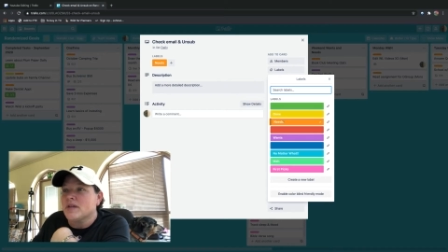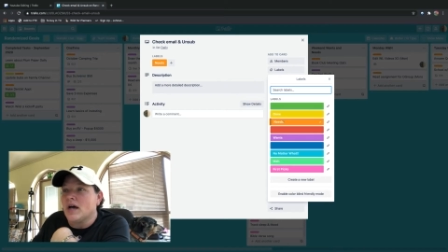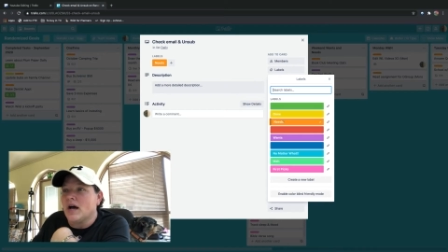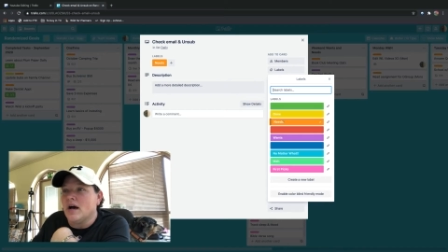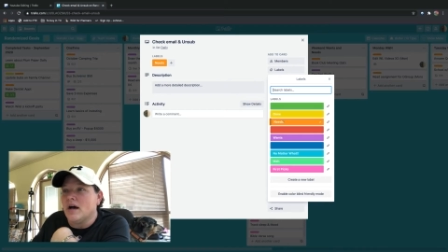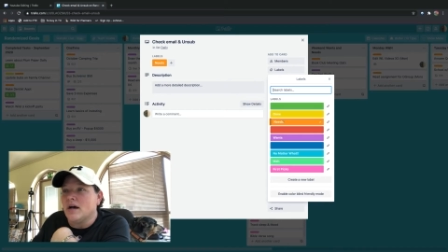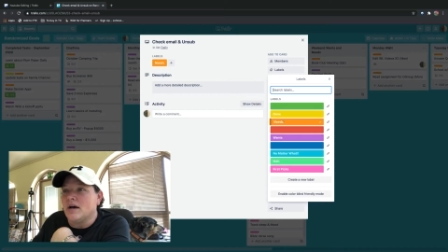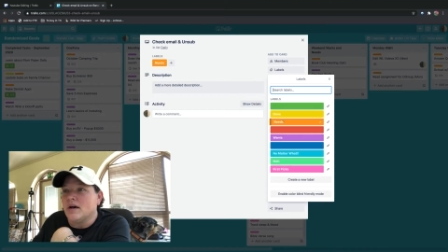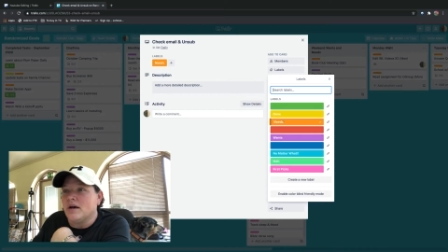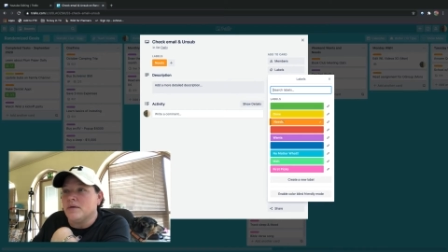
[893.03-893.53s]

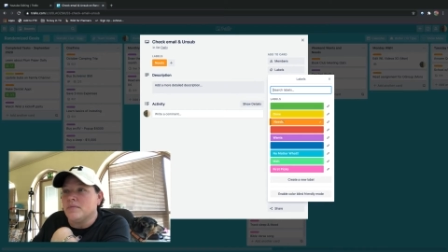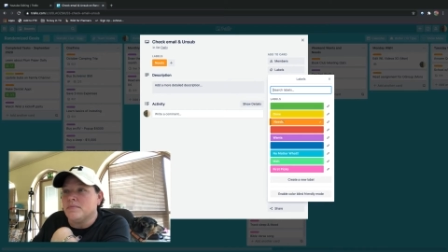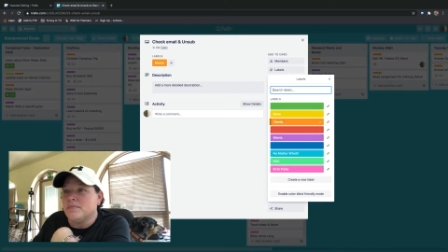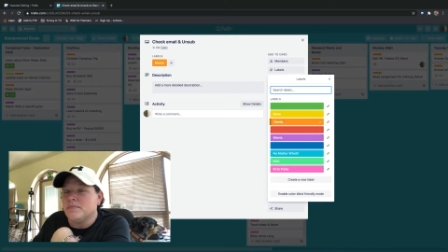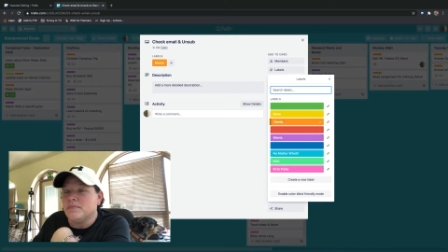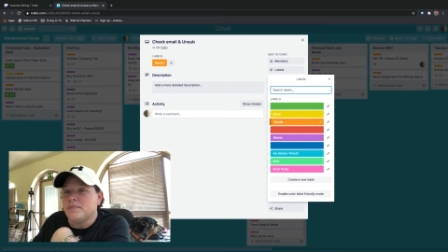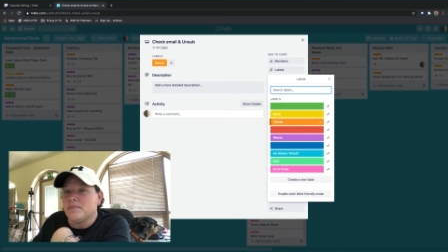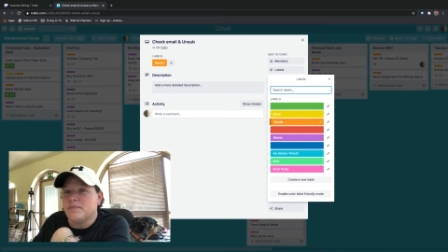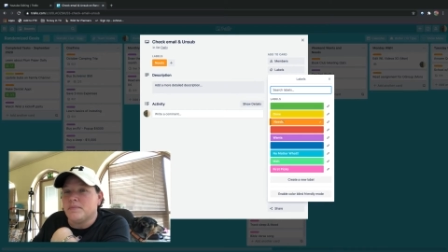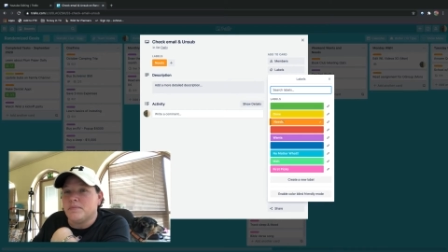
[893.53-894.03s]
Um,
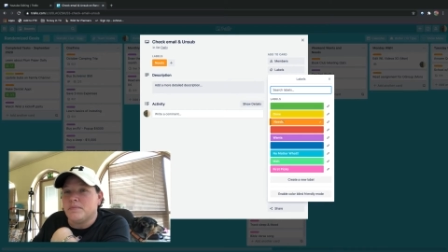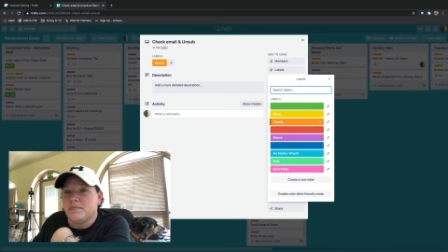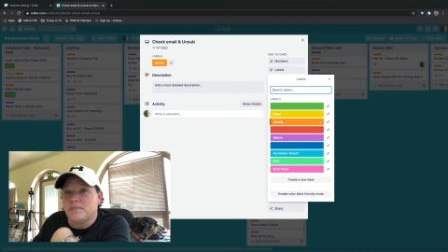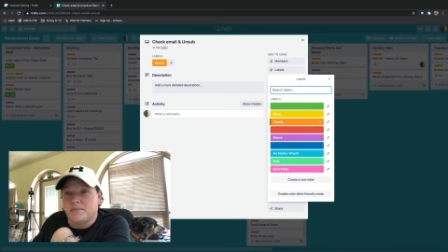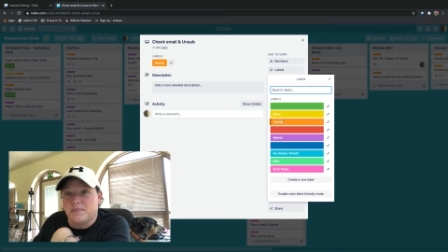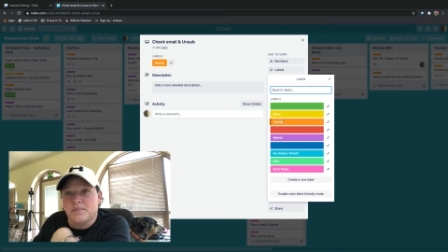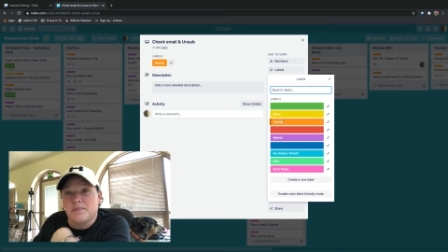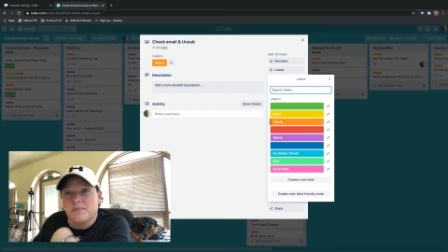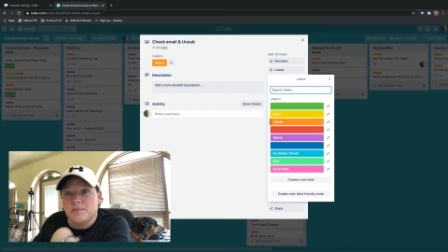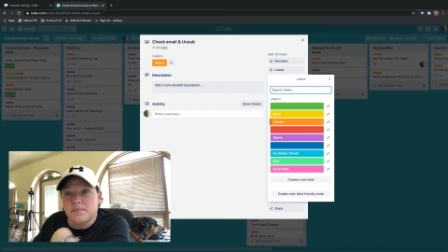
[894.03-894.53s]

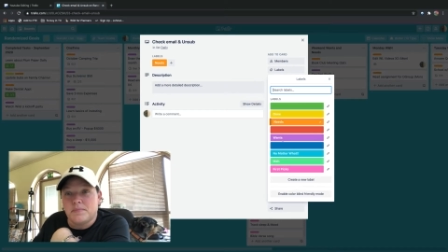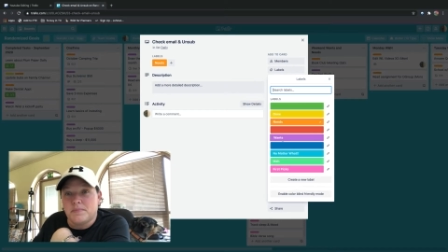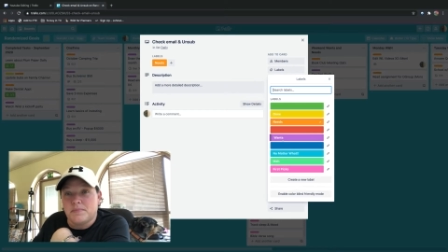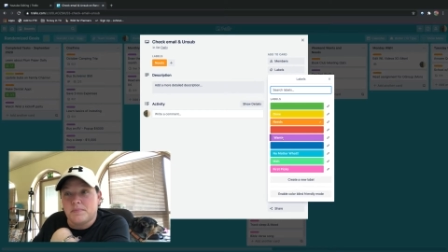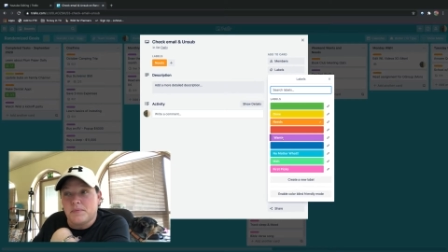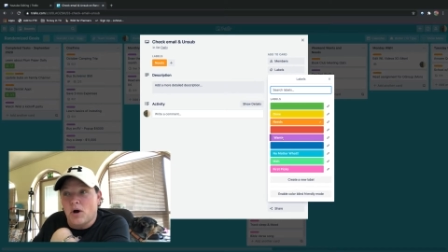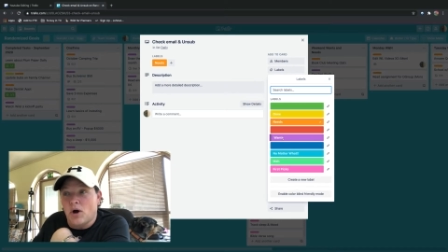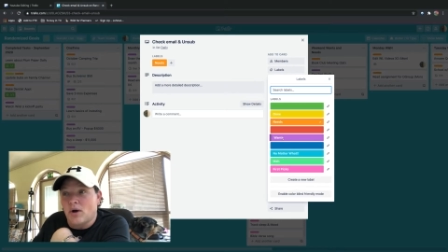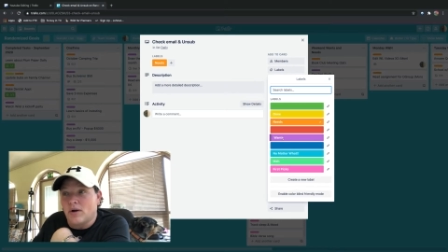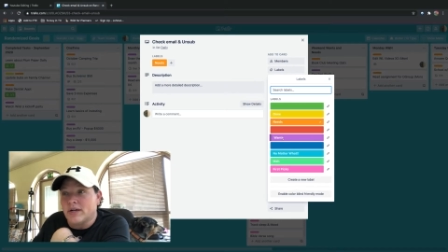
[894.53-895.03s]

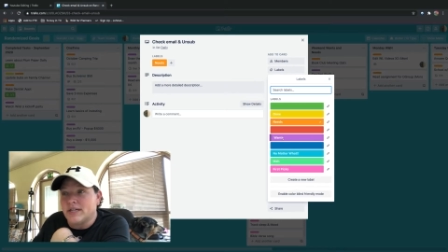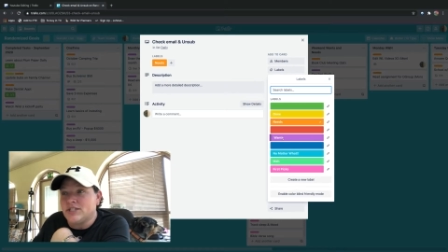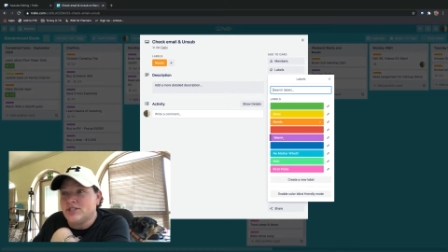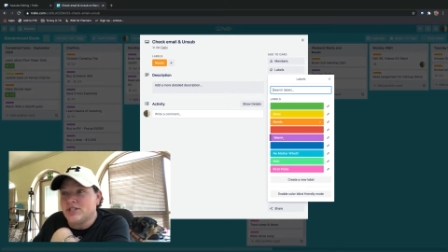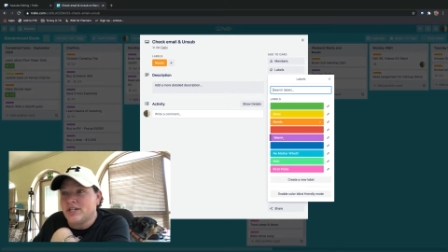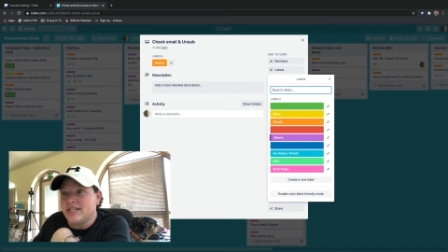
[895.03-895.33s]
Orange